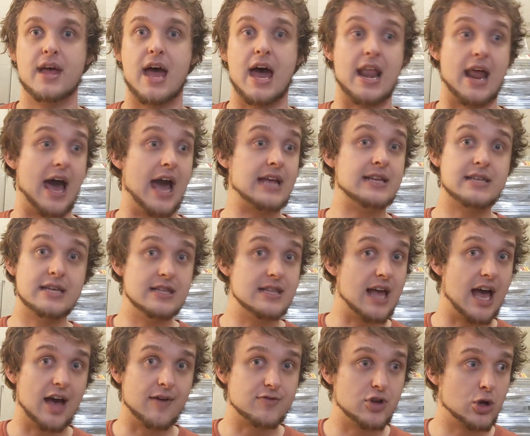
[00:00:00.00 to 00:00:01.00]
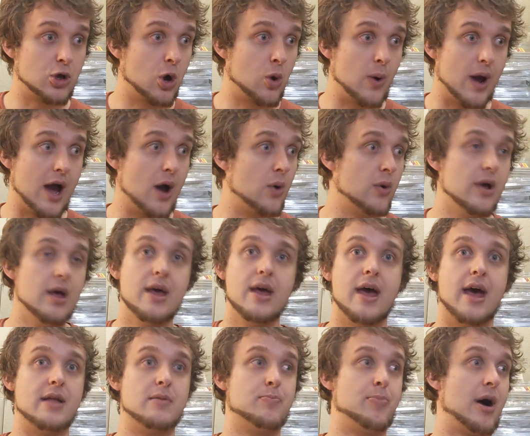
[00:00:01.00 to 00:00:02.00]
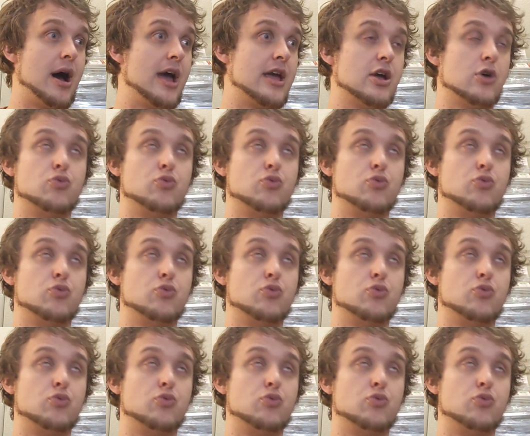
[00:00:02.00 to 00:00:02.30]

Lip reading: And I didn't have to go out and buy